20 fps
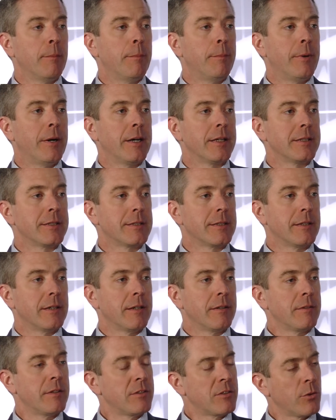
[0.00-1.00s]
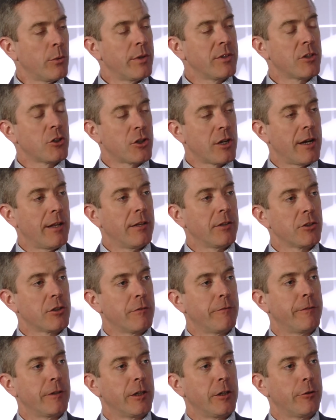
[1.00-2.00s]
but it's always a challenge
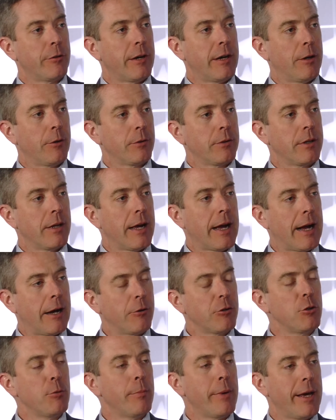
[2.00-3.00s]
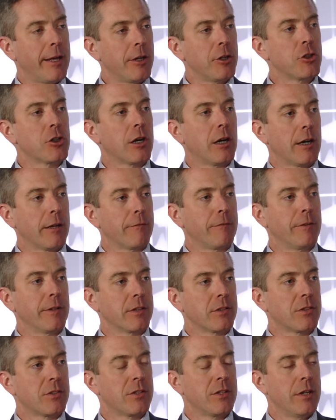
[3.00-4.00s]
to figure out how you manage
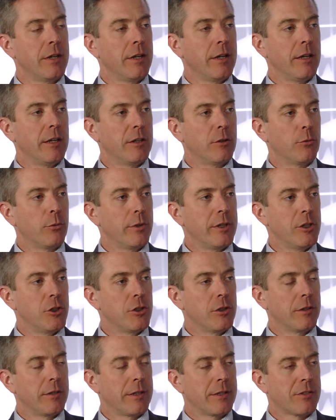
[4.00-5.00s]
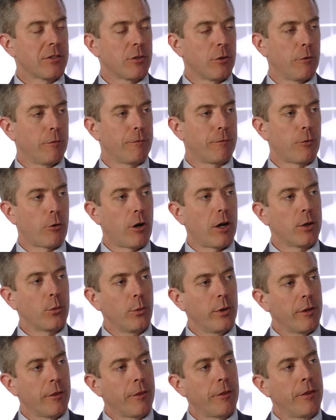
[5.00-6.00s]
conflicts in a region that's so fraught
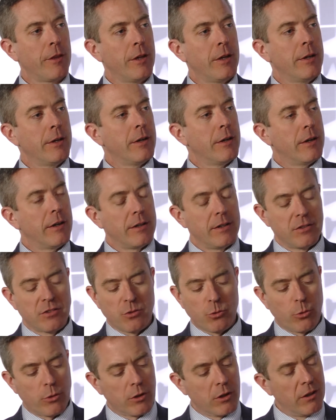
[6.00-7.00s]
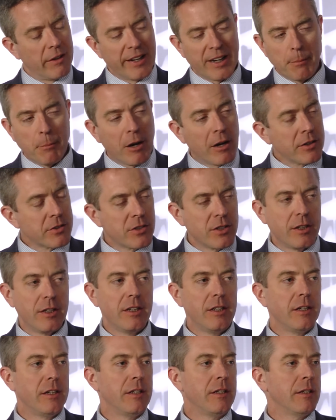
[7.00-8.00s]
with historical
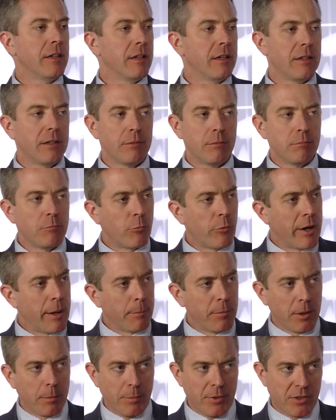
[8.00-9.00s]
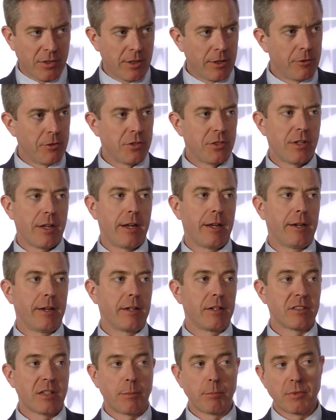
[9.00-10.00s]
animosity, rampant
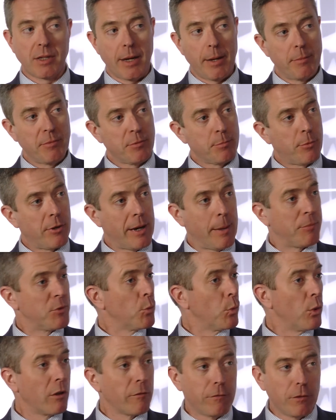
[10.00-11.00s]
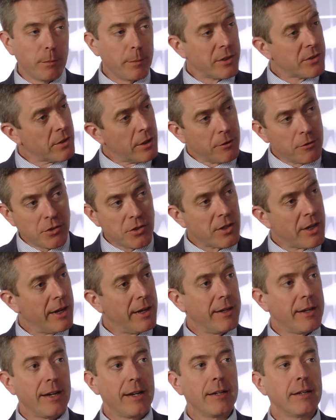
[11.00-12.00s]
misunderstanding, sometimes perhaps willful
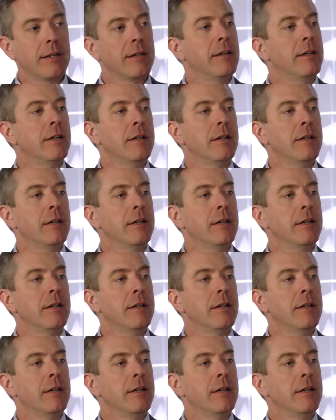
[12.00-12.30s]
misunderstanding,